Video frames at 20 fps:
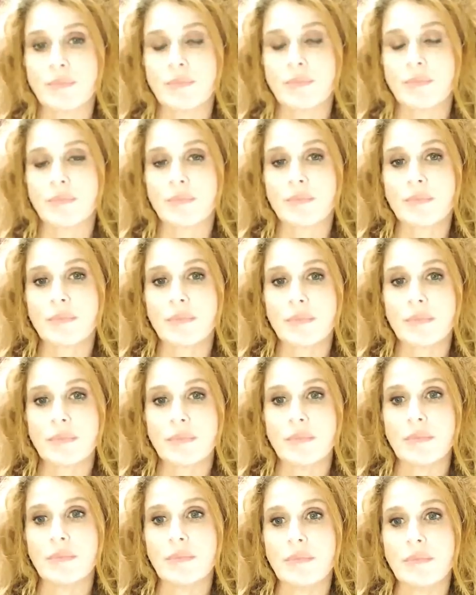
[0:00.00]

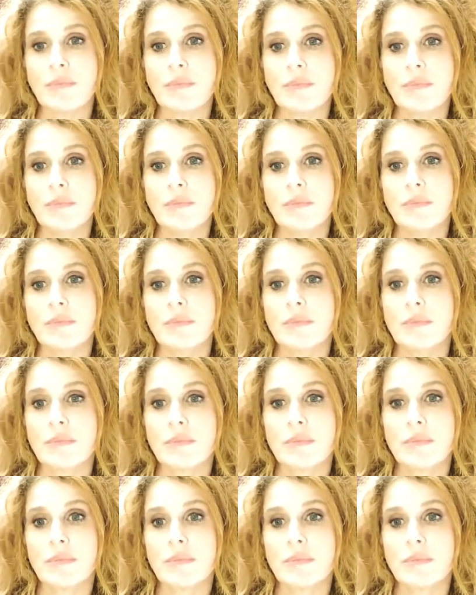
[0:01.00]

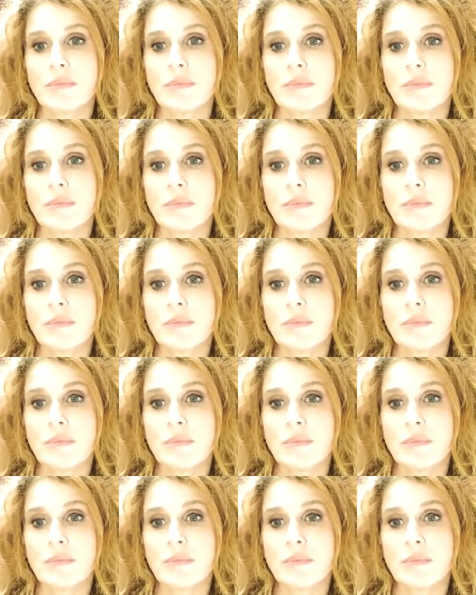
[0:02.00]
(not speaking)